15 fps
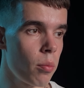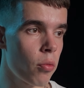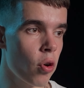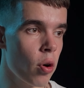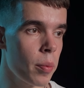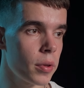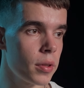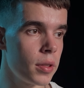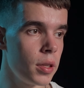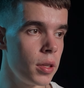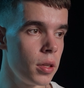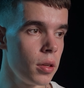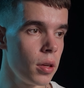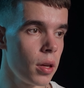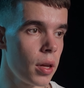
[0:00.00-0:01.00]

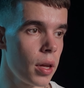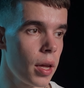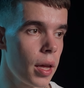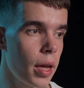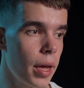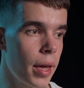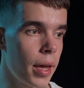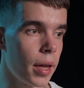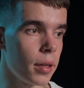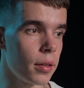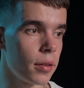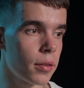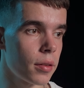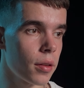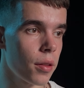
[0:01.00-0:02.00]
property
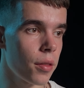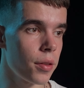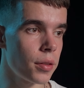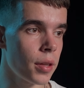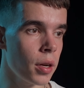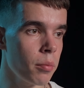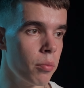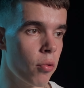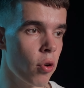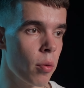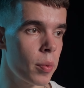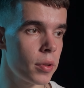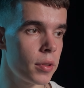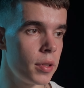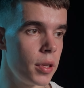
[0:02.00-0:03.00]
and the done
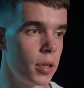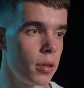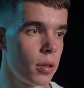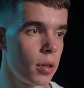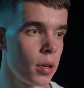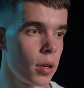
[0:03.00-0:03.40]
property,